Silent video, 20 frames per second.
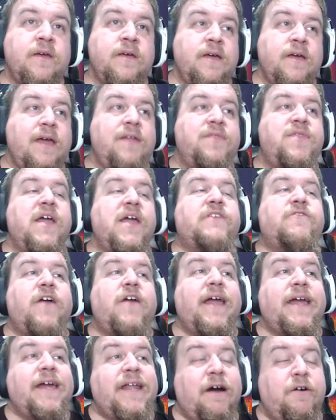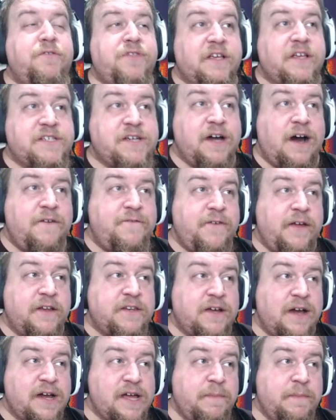And thanks for hanging out with us, Coffee, and
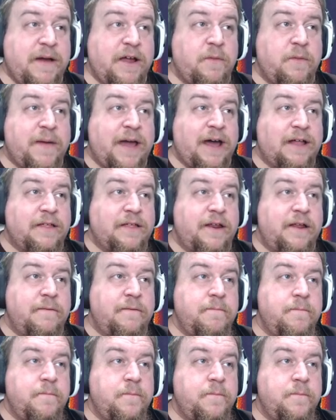talking about your paladin.